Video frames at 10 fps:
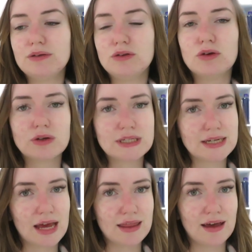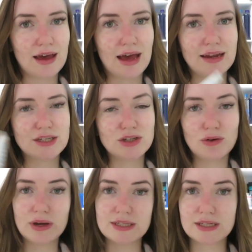not together and
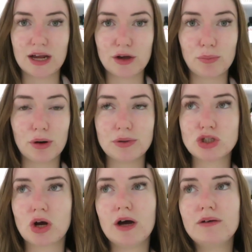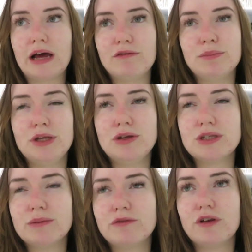not as like a proper trial. I haven't been
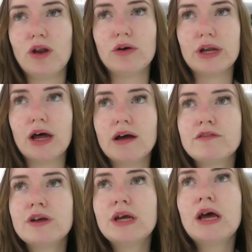using them for long enough.